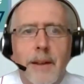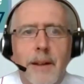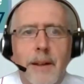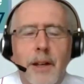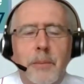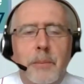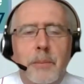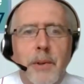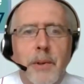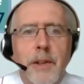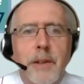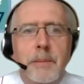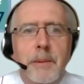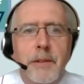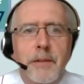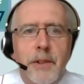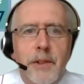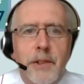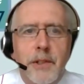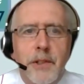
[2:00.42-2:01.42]
And bereavement
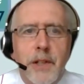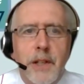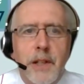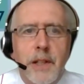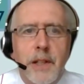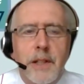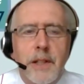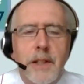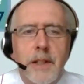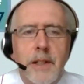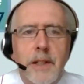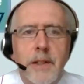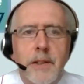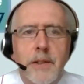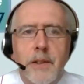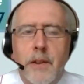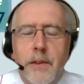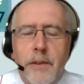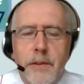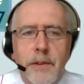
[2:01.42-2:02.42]
first aid is
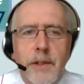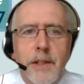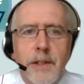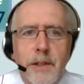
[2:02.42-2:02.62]
three